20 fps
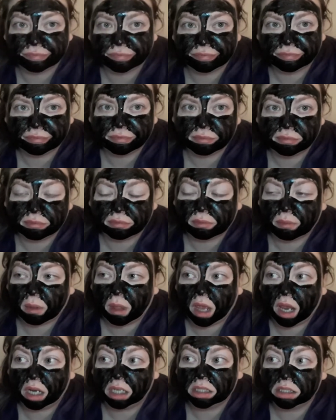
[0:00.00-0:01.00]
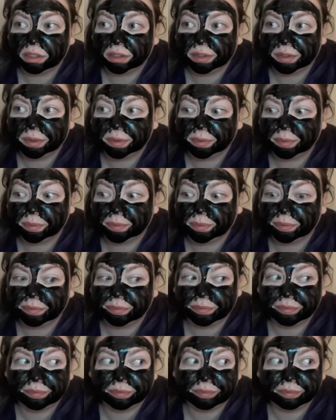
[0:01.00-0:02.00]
[no speech]